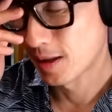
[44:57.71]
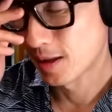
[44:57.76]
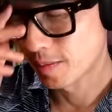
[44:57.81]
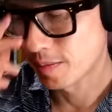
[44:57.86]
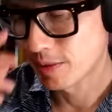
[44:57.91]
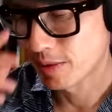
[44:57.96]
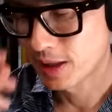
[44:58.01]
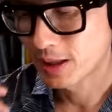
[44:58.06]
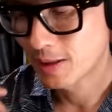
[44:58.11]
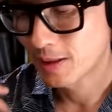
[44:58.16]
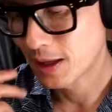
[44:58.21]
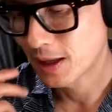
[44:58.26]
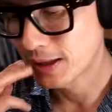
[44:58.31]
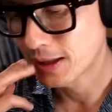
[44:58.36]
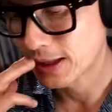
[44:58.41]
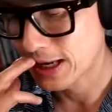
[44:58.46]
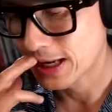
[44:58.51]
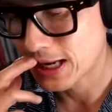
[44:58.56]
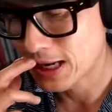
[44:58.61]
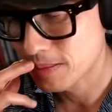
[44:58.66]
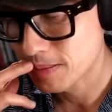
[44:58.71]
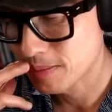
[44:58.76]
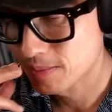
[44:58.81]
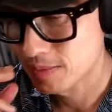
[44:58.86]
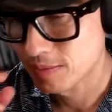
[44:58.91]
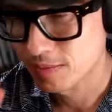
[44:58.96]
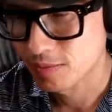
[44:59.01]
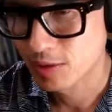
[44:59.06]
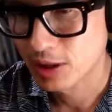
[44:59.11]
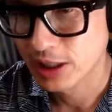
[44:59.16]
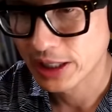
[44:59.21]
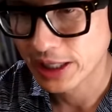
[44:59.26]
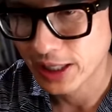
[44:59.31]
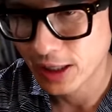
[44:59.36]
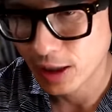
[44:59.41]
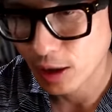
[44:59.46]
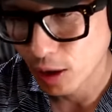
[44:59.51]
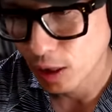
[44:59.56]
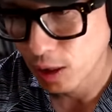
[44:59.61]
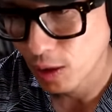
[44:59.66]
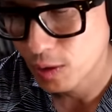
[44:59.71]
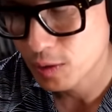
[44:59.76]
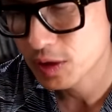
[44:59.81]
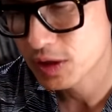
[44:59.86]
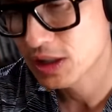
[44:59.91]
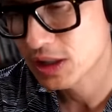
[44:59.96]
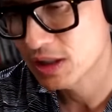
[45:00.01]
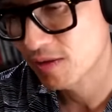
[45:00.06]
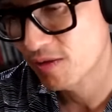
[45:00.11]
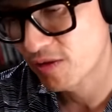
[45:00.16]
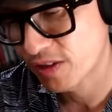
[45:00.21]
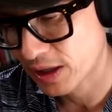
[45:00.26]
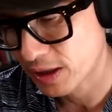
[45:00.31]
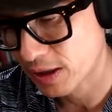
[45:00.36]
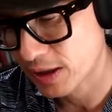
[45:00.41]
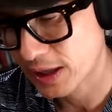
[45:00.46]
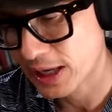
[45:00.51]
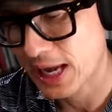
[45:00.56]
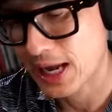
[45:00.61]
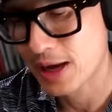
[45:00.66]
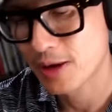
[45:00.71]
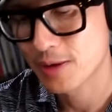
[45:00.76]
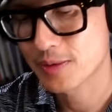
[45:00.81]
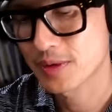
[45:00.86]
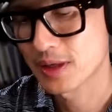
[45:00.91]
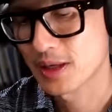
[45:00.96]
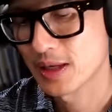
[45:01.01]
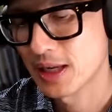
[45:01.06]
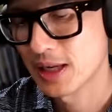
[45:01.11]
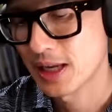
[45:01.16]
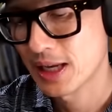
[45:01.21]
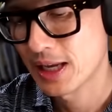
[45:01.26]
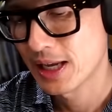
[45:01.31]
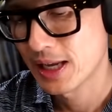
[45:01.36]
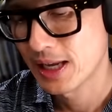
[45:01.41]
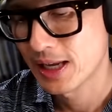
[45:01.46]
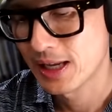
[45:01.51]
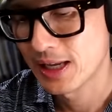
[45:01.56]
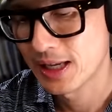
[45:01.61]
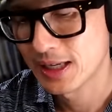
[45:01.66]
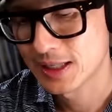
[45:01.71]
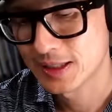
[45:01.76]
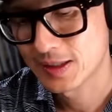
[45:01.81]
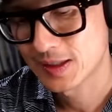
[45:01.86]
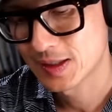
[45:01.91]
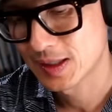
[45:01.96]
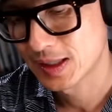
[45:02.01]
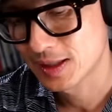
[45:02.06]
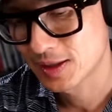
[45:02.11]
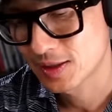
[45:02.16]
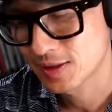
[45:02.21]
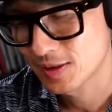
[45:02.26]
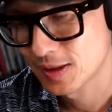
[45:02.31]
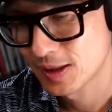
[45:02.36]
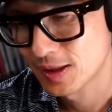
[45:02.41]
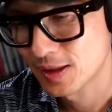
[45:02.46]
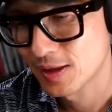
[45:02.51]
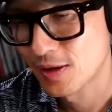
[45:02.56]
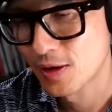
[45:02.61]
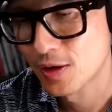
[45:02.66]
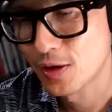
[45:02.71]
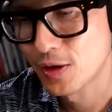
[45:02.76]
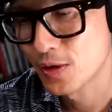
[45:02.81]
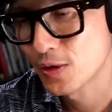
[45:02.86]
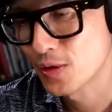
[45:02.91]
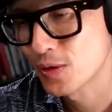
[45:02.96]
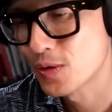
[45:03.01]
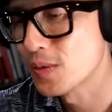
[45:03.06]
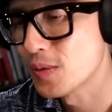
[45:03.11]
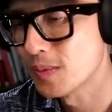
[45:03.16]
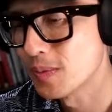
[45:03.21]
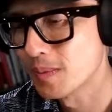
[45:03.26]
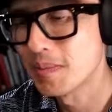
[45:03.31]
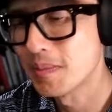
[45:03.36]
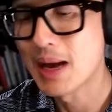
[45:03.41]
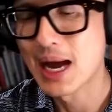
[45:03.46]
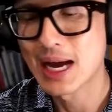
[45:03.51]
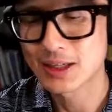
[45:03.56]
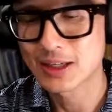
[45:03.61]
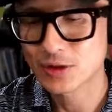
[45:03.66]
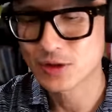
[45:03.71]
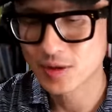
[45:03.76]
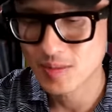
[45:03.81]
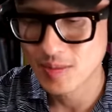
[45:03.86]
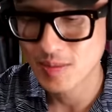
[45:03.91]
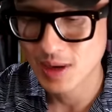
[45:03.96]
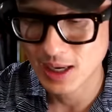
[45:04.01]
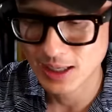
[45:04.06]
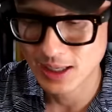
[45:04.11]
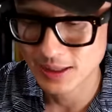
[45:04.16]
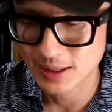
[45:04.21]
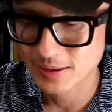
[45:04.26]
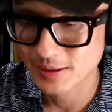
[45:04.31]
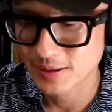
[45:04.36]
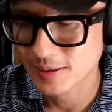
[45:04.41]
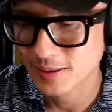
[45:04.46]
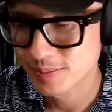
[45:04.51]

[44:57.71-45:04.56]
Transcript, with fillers: The thing that I'm getting close to figuring out is this new mastermind